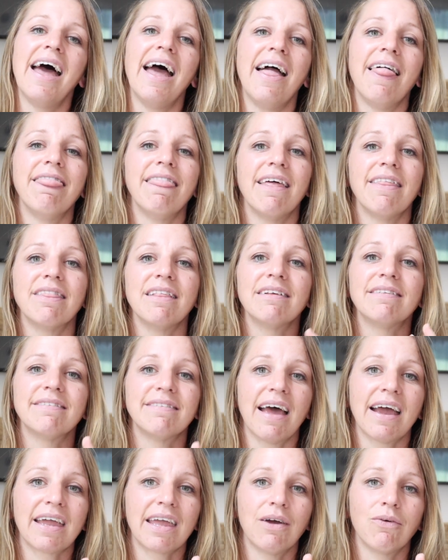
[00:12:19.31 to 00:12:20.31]
And then the
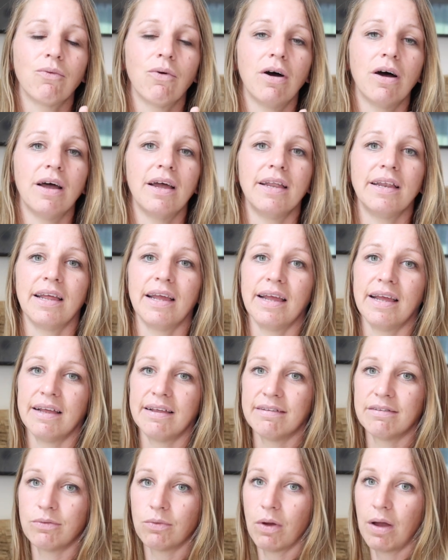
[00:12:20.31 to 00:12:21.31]
second one
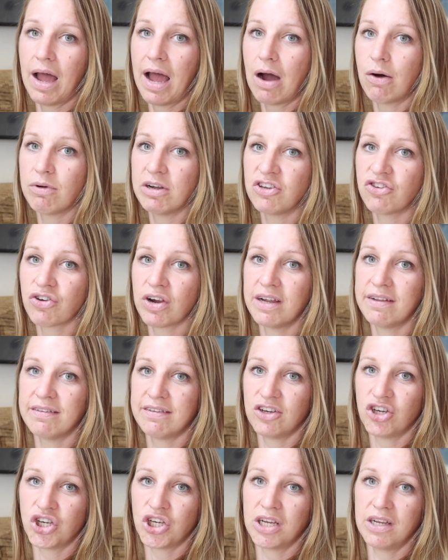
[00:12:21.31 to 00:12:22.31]
is how we
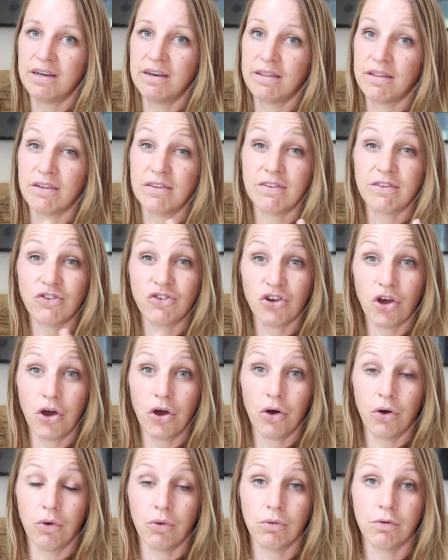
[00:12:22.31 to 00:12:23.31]
transitioned the
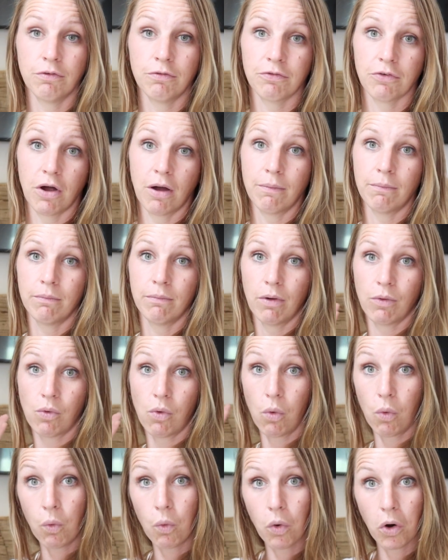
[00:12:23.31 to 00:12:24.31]
stone from
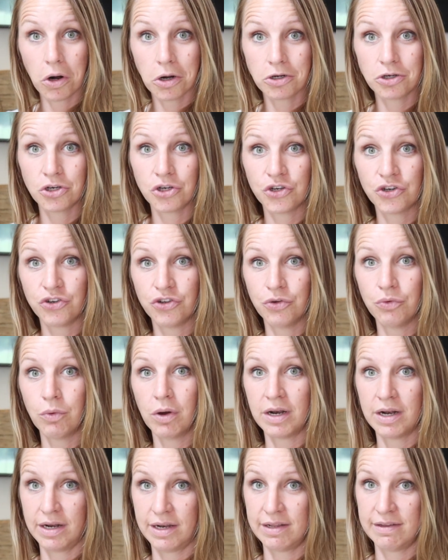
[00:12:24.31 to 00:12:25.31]
orange to
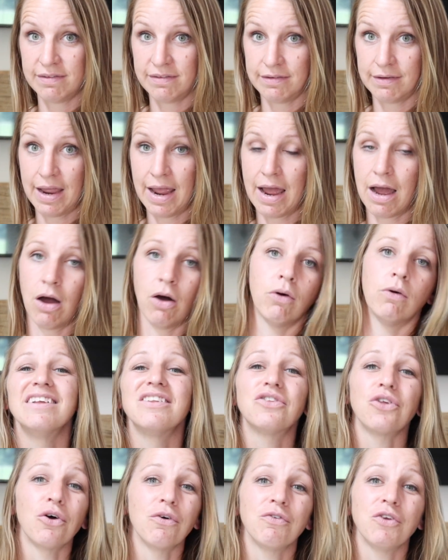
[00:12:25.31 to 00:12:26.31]
what it is now.
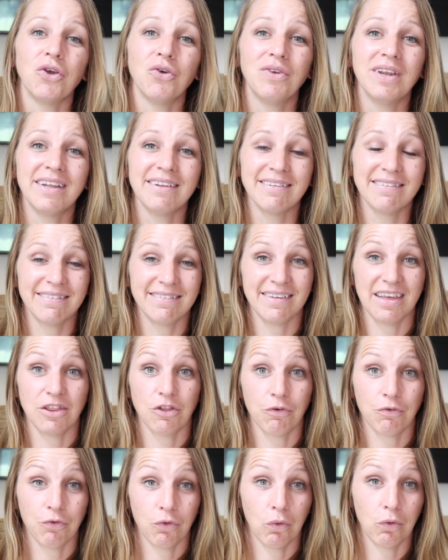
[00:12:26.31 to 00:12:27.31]
So if you didn't see
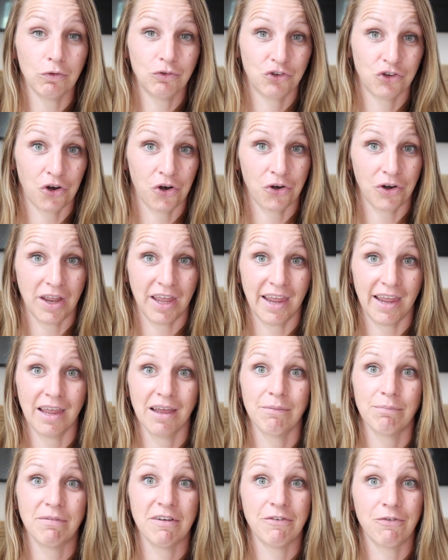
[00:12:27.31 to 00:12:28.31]
the full
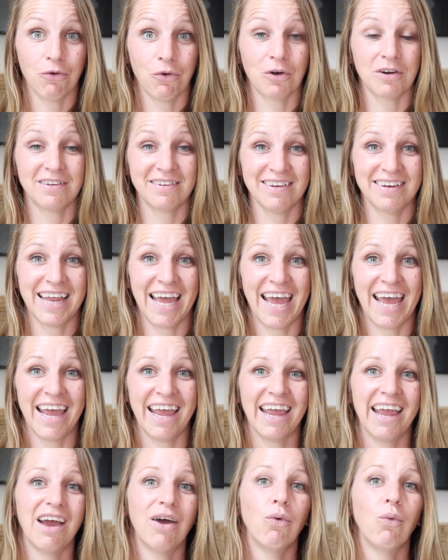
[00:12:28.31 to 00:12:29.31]
journey before
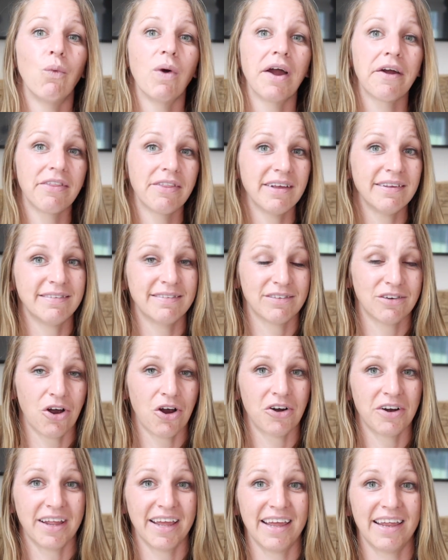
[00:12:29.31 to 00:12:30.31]
today, where this
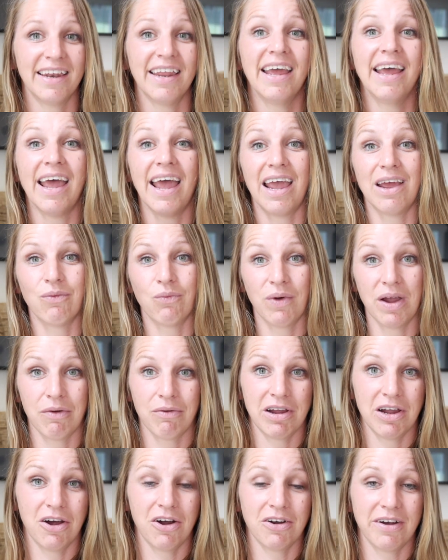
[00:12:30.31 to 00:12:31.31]
started and where
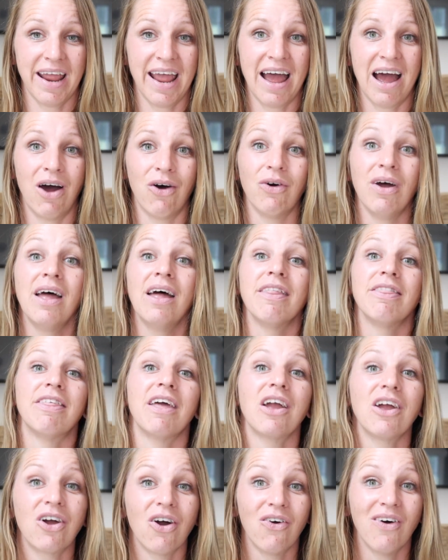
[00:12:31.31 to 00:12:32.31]
we are now,
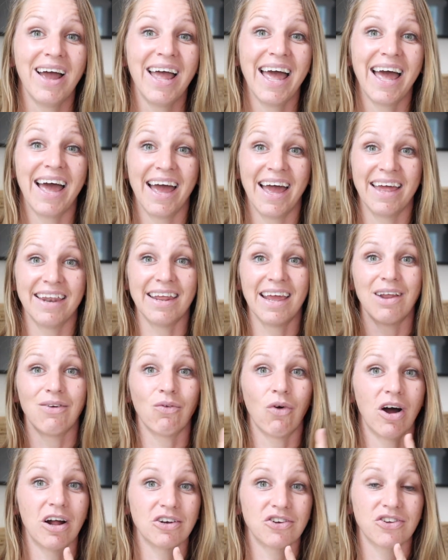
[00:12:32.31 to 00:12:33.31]
then go ahead and
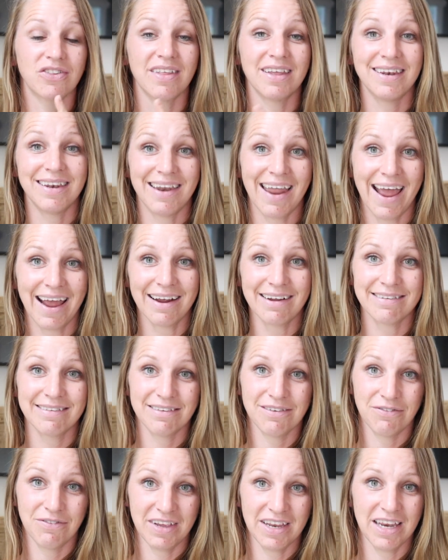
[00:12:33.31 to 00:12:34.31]
watch the
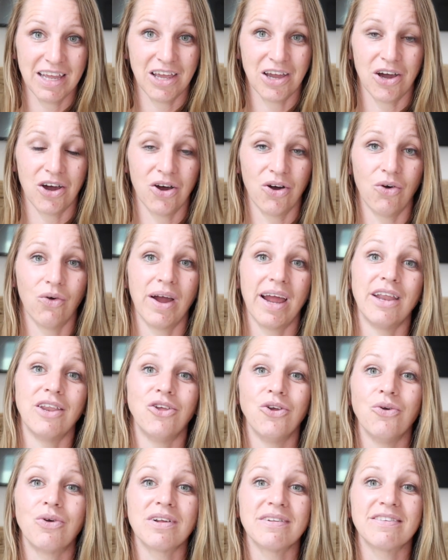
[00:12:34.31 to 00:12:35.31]
next video
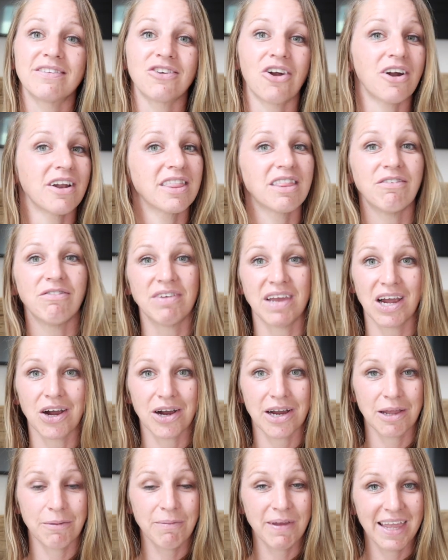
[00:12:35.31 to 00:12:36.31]
and you can start at the
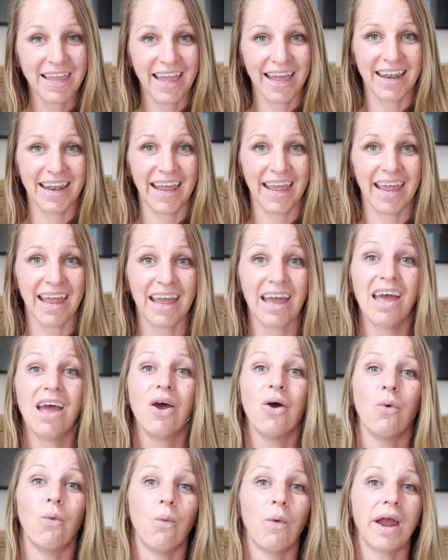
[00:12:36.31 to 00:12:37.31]
very beginning
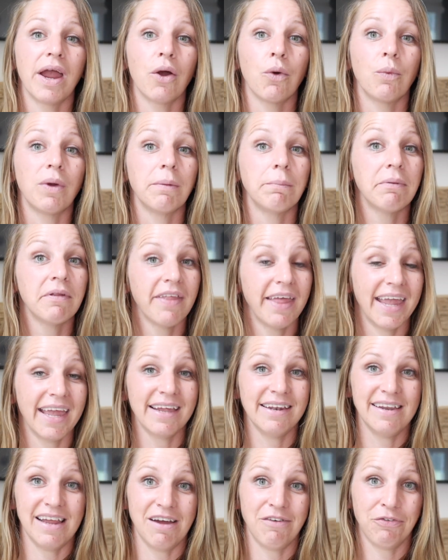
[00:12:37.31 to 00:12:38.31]
where we
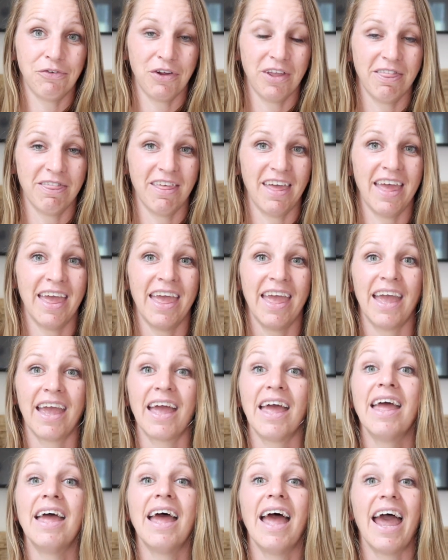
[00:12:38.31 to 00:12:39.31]
planned
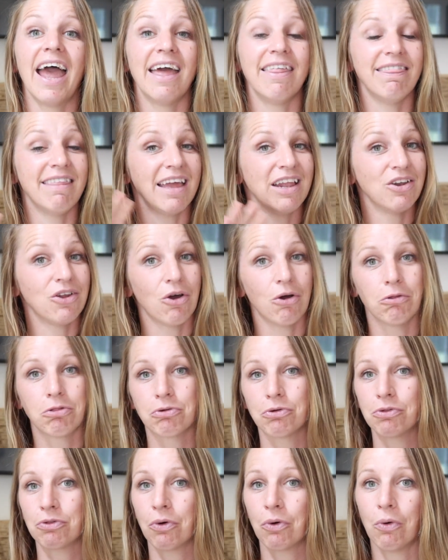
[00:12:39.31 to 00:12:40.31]
everything and then go
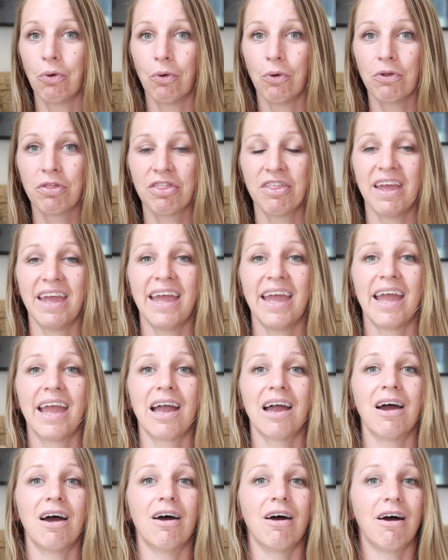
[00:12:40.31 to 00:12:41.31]
through the whole
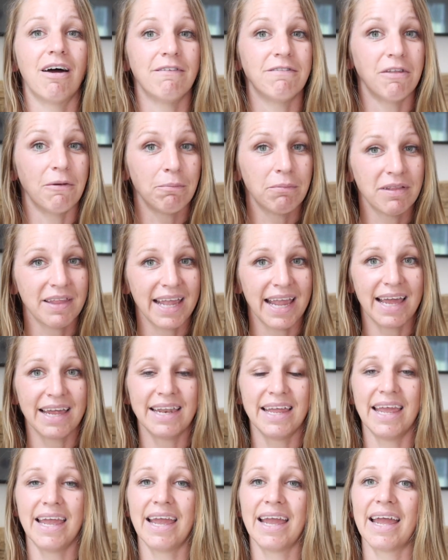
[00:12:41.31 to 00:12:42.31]
thing of the
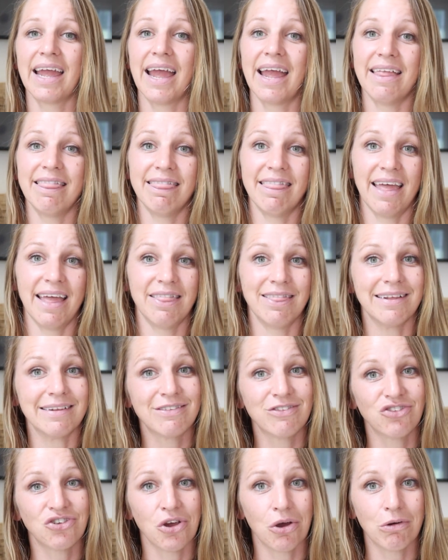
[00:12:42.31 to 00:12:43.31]
planning and then the
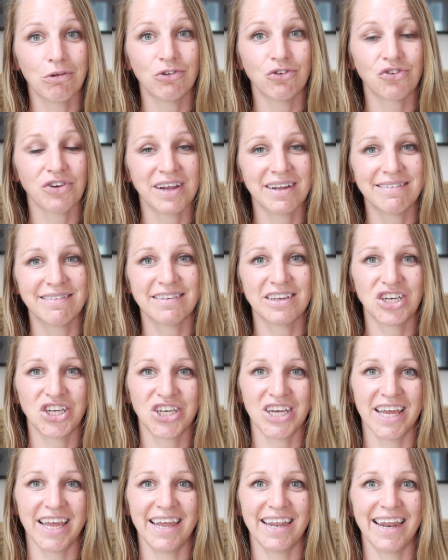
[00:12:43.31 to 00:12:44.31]
stone
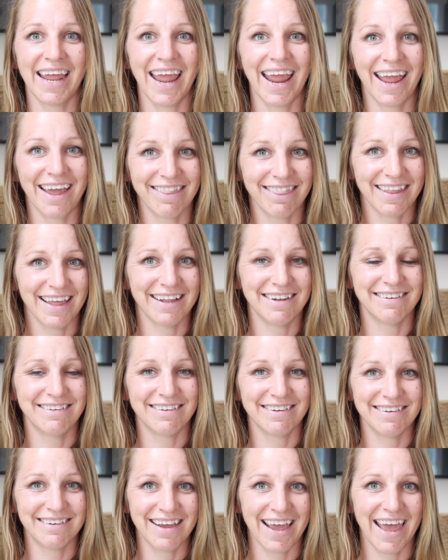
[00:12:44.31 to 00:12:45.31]
transition and then
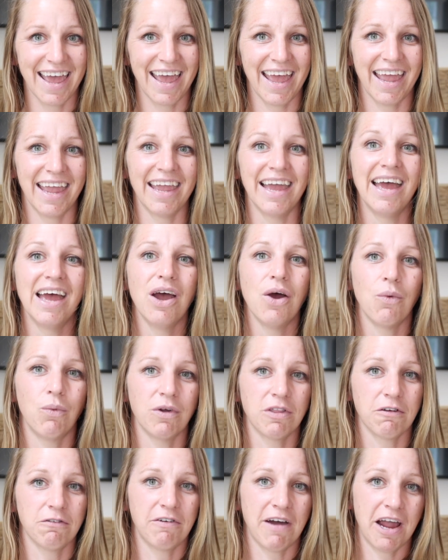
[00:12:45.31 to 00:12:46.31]
today
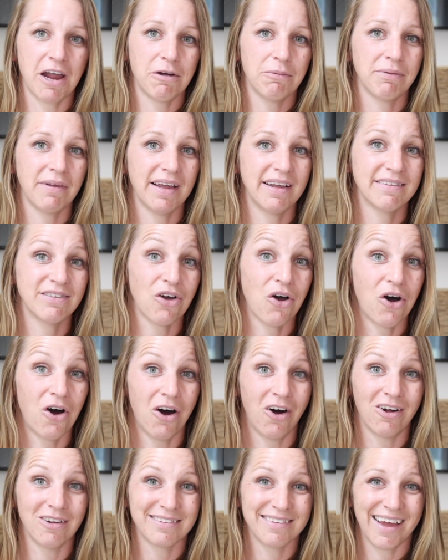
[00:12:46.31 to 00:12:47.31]
with the fireplace
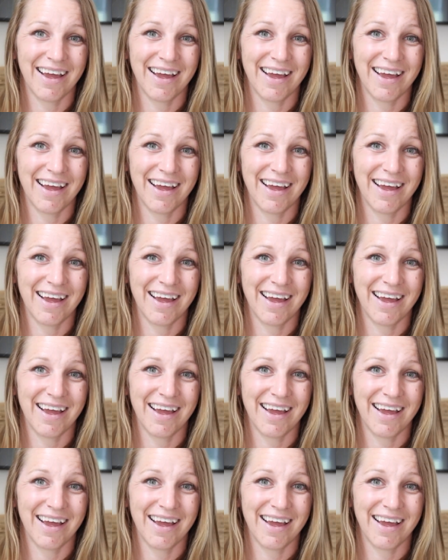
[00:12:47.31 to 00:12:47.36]
all